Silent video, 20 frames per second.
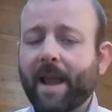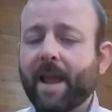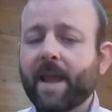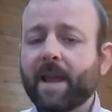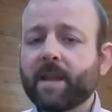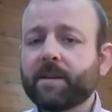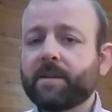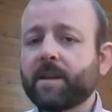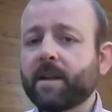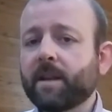
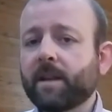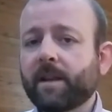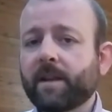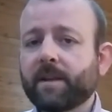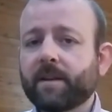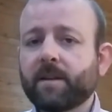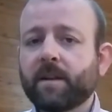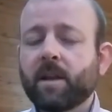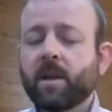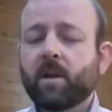A,
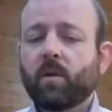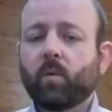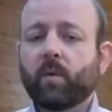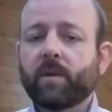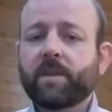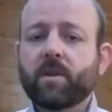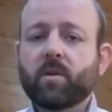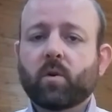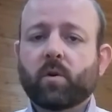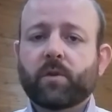dealing
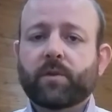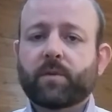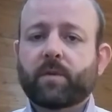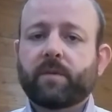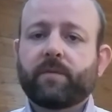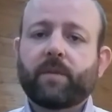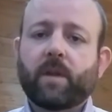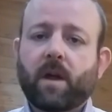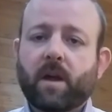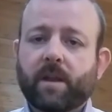with the author
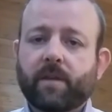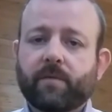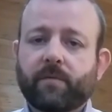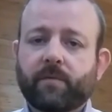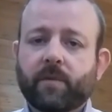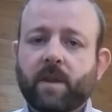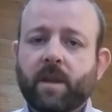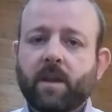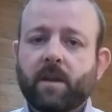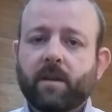of
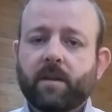life,